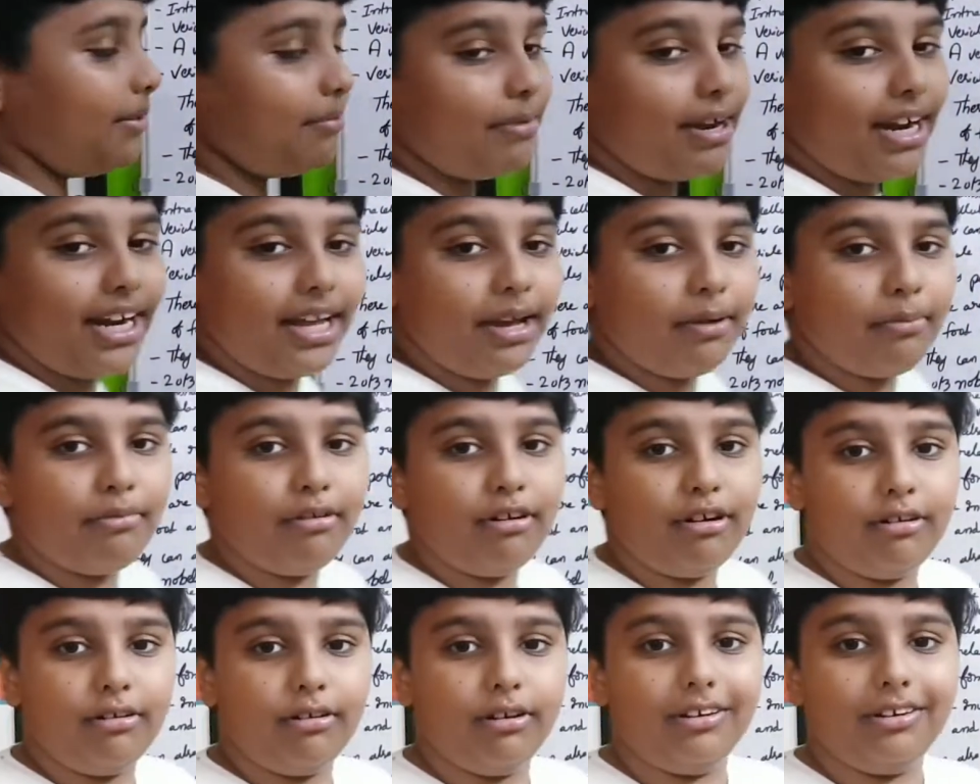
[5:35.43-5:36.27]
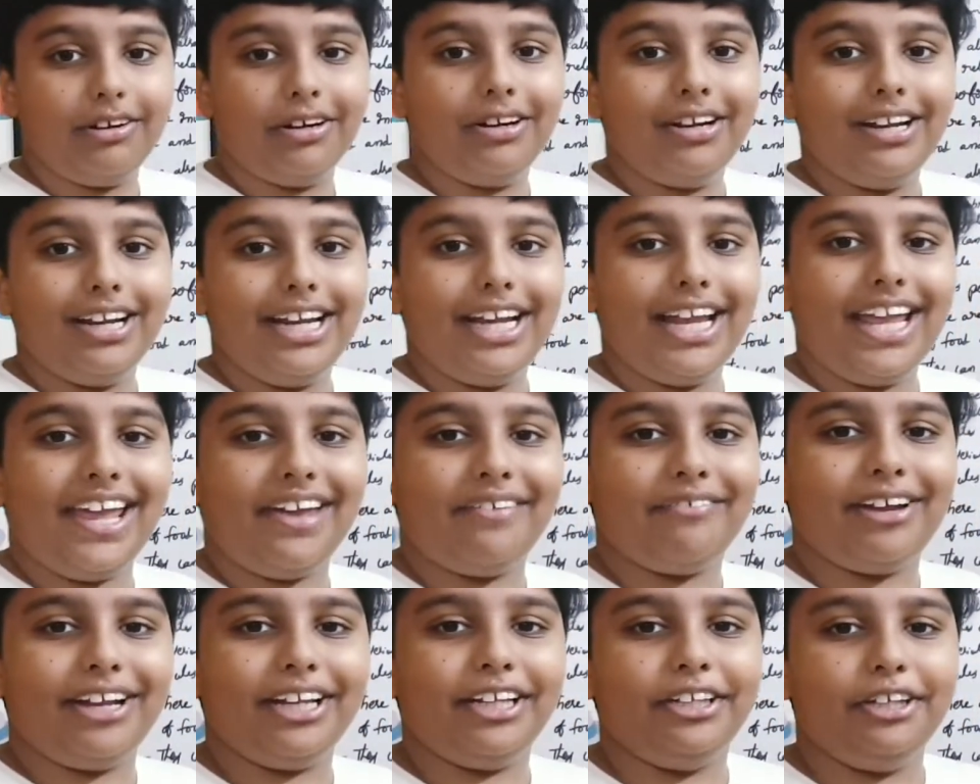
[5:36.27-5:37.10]
many more,
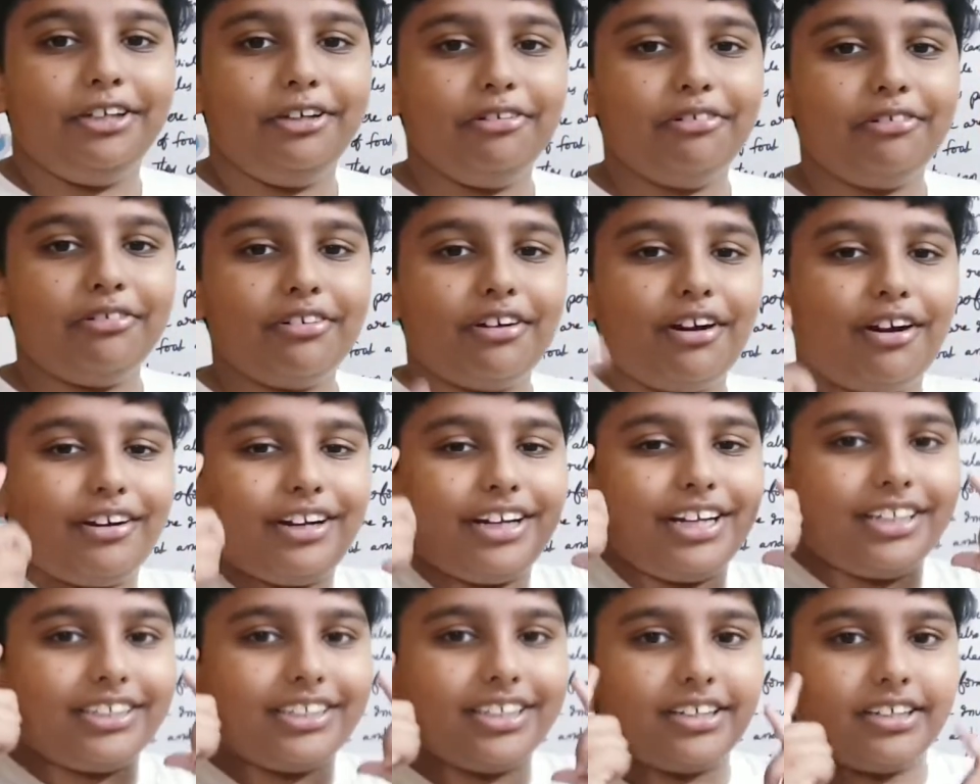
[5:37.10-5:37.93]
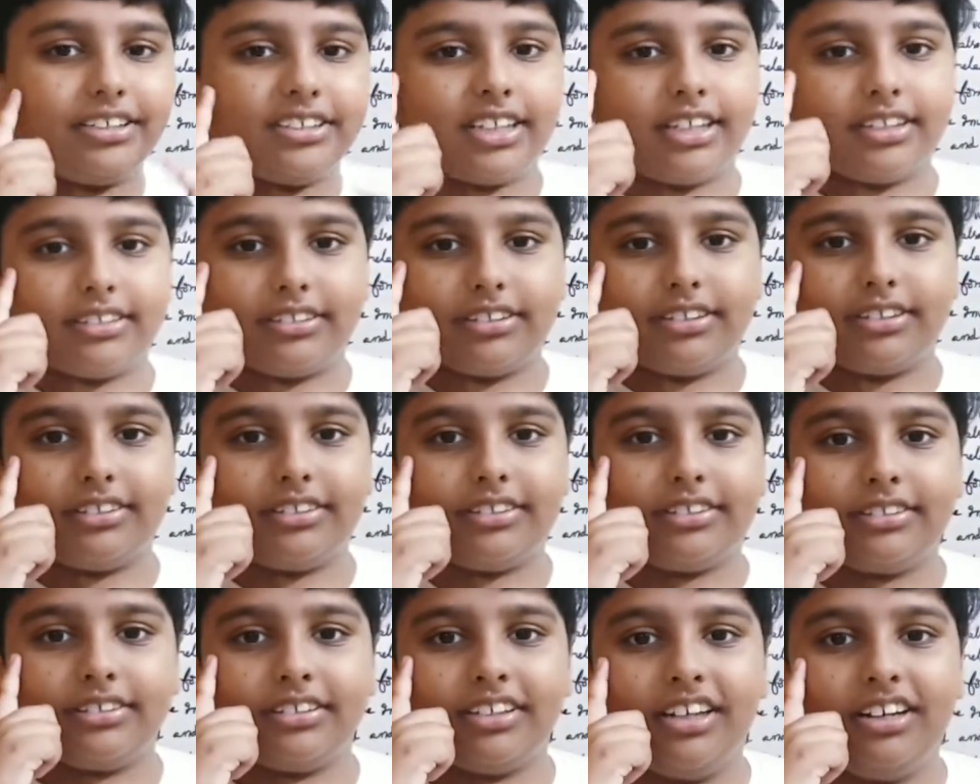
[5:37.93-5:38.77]
even neuron
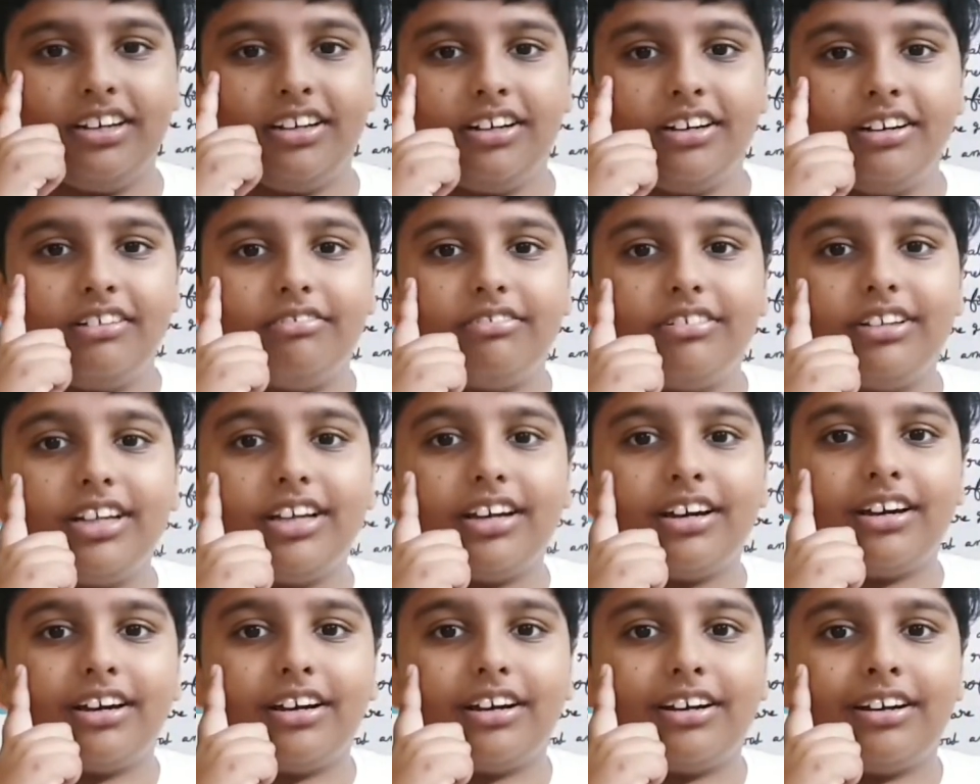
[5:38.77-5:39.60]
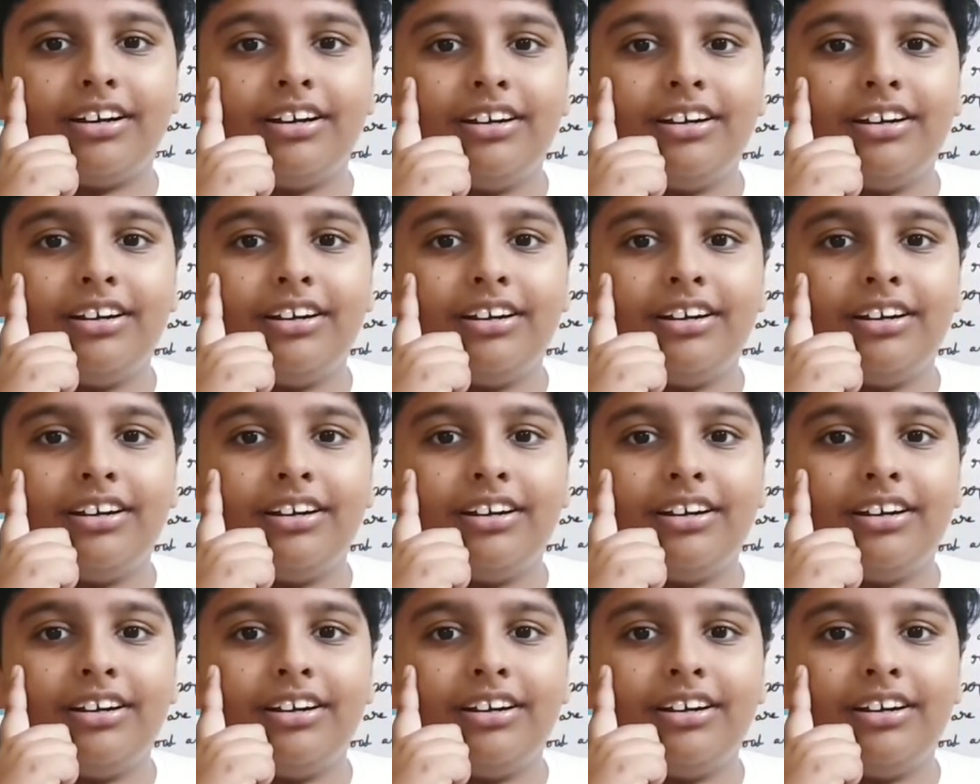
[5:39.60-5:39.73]
diseases. Yeah,